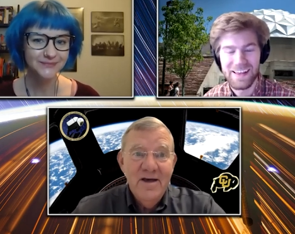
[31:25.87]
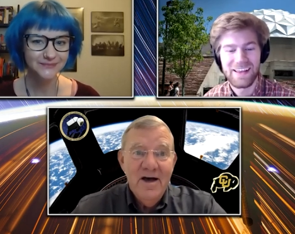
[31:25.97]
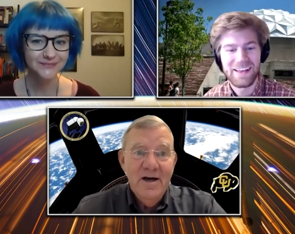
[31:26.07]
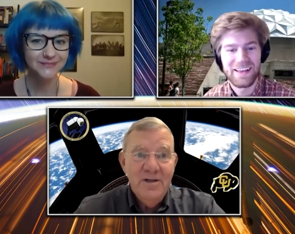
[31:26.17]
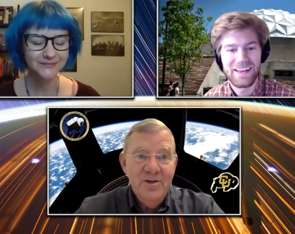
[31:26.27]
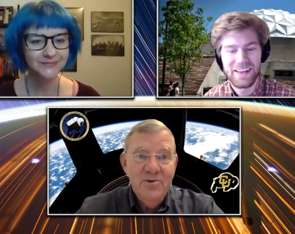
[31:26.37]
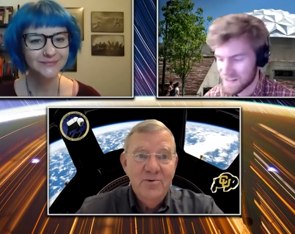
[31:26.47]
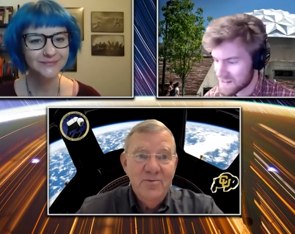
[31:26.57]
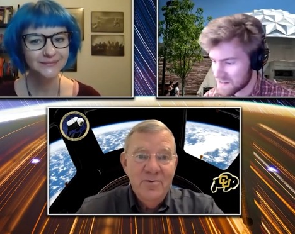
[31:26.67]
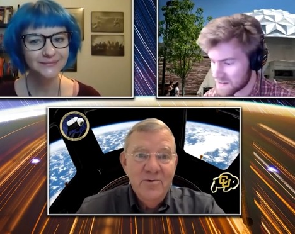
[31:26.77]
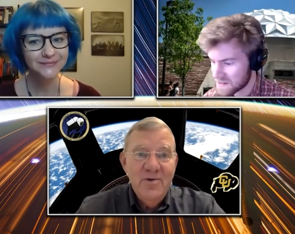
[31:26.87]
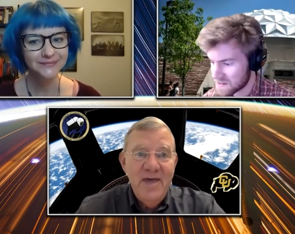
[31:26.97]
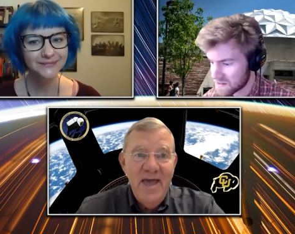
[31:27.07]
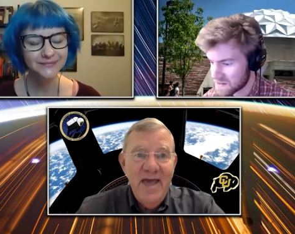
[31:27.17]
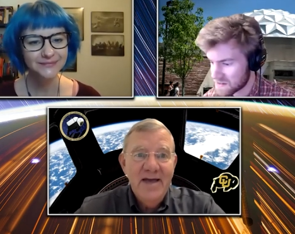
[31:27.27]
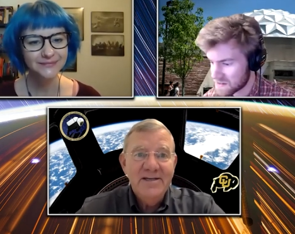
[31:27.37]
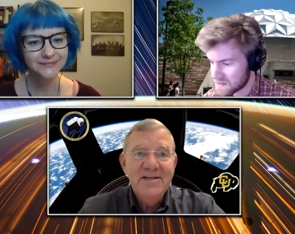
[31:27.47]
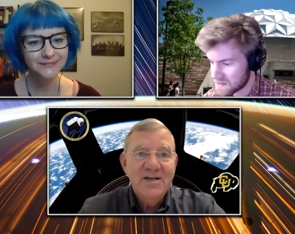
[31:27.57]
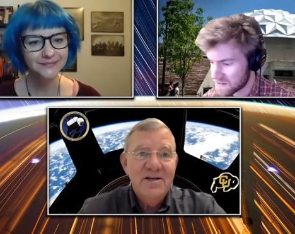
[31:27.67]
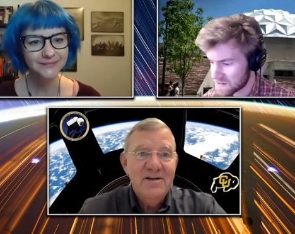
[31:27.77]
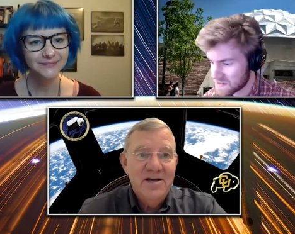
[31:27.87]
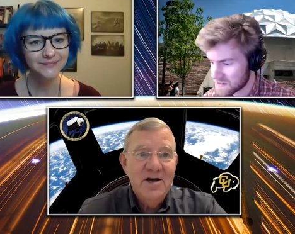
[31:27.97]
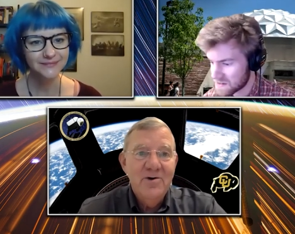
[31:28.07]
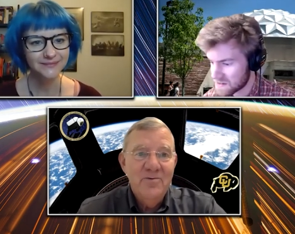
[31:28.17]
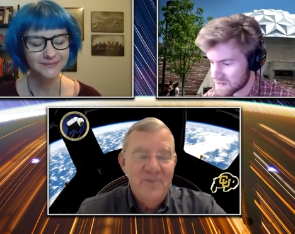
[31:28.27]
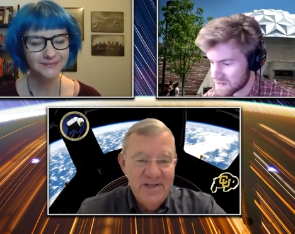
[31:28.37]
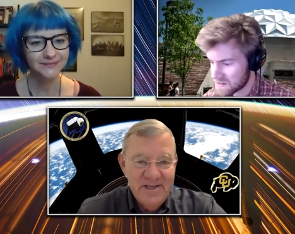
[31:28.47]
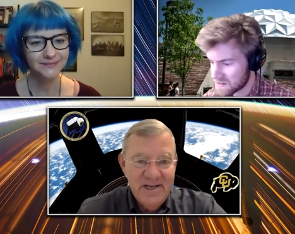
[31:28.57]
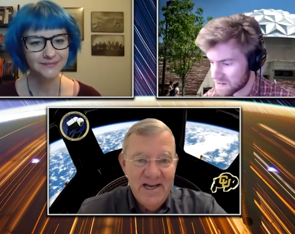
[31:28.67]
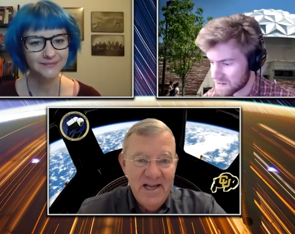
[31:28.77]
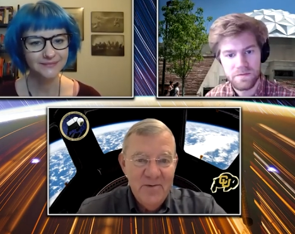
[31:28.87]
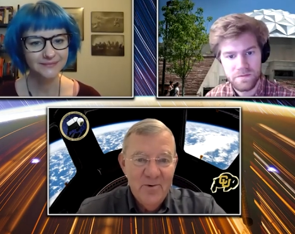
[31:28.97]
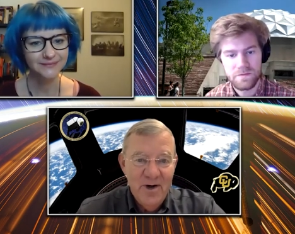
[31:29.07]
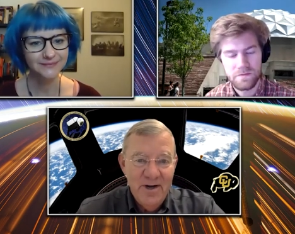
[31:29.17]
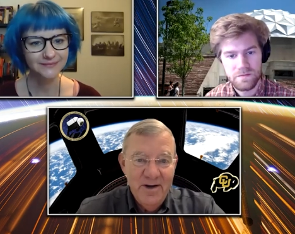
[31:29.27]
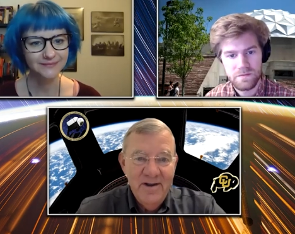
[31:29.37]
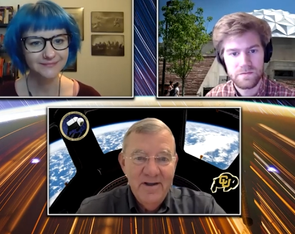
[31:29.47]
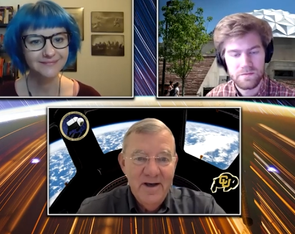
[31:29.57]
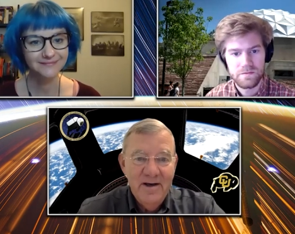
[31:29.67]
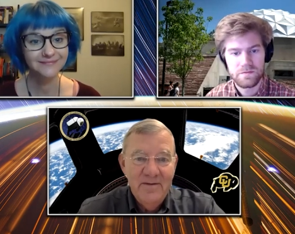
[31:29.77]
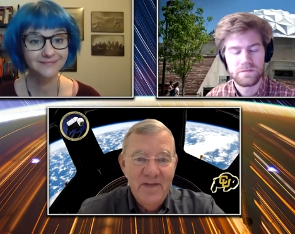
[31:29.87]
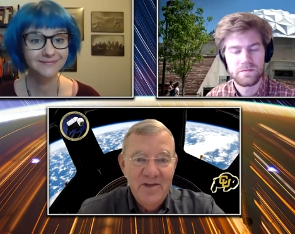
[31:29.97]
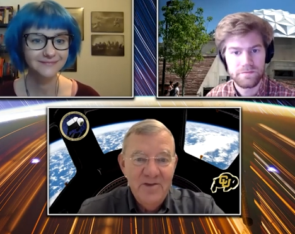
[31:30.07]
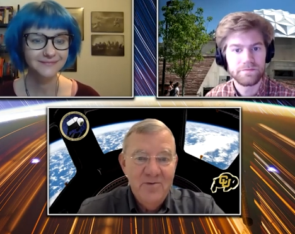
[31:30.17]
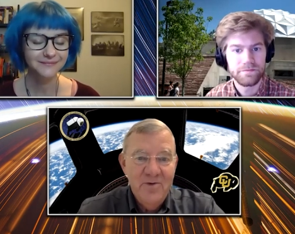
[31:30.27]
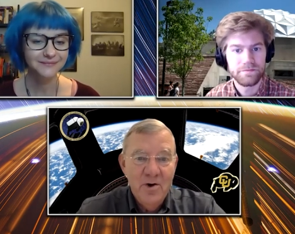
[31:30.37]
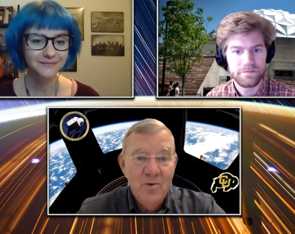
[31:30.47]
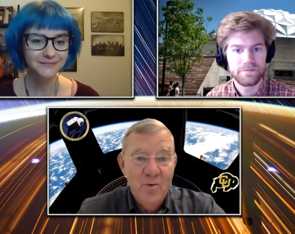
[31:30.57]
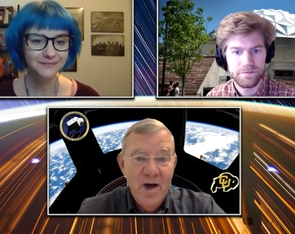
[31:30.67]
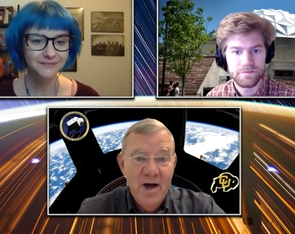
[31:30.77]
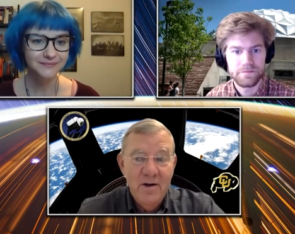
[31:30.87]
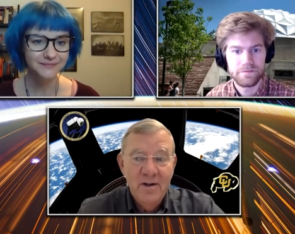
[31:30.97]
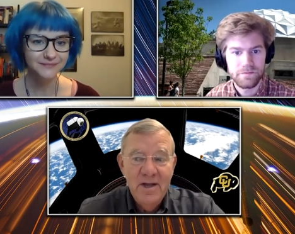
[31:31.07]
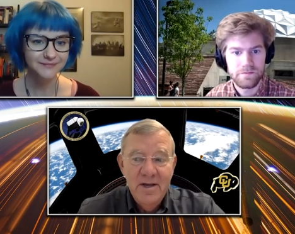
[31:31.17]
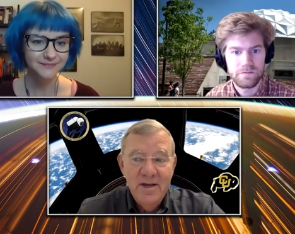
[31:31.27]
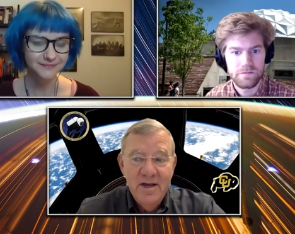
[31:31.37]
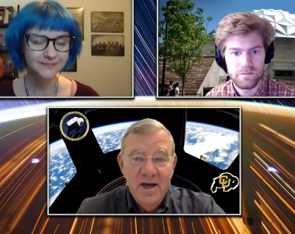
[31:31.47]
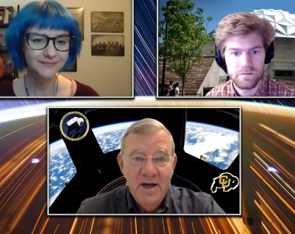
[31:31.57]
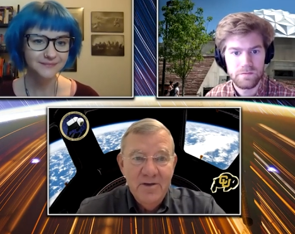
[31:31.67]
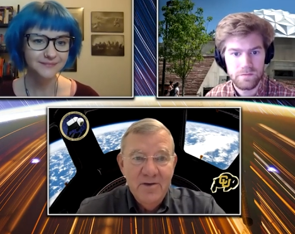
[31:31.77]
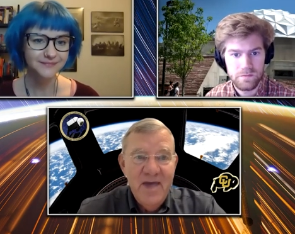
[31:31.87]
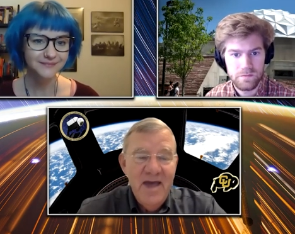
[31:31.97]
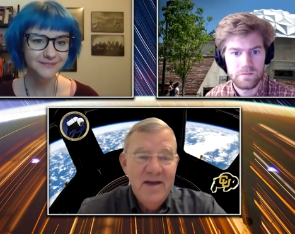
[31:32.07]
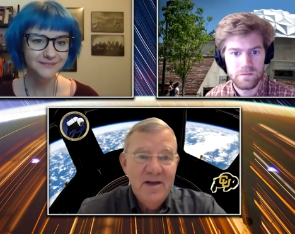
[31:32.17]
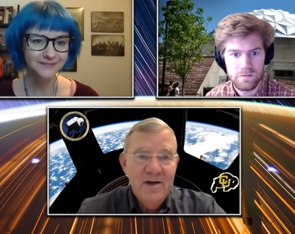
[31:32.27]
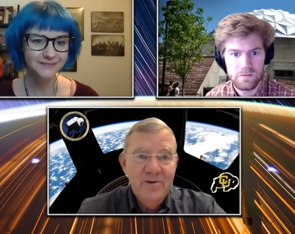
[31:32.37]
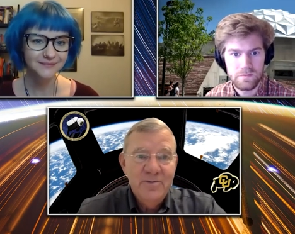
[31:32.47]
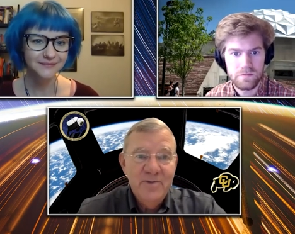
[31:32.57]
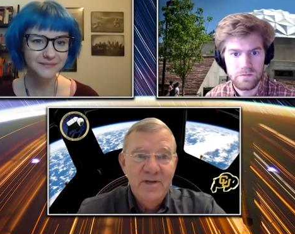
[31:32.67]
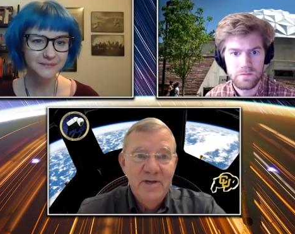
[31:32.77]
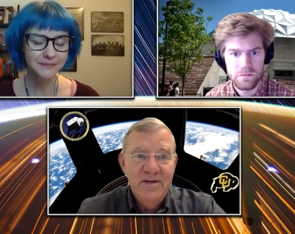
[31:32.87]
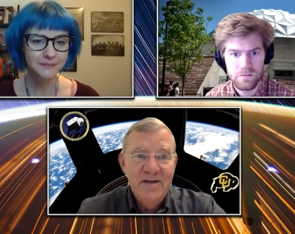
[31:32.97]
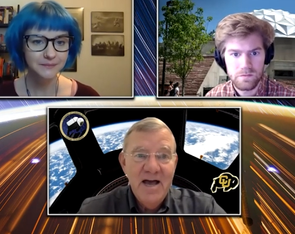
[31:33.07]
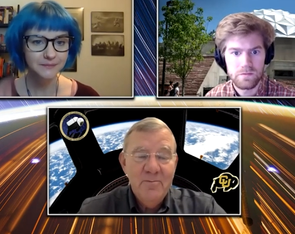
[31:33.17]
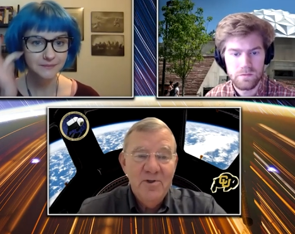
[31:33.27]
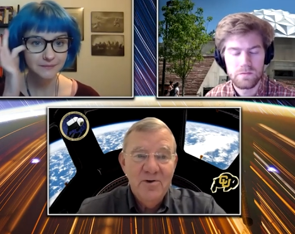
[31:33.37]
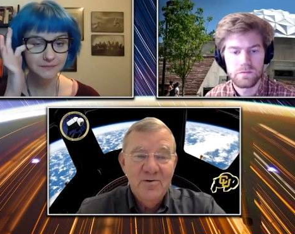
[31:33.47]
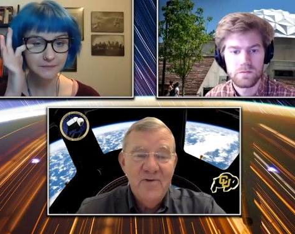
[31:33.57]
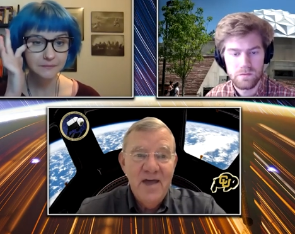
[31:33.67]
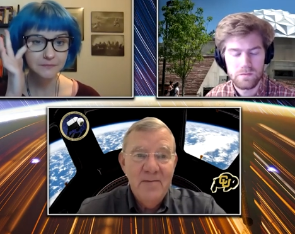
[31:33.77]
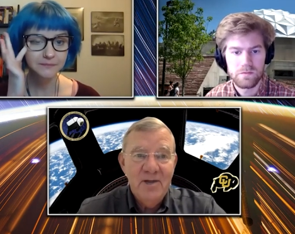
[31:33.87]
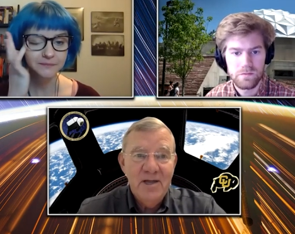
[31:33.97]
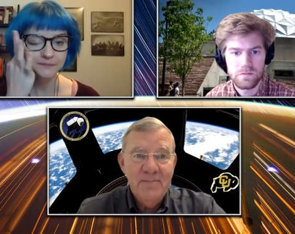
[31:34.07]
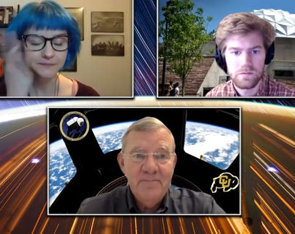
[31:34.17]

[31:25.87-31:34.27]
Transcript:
Speaker 1: Uh, you you can't go visit anyone uh, that you know well. Uh, you can't go spend time with your family.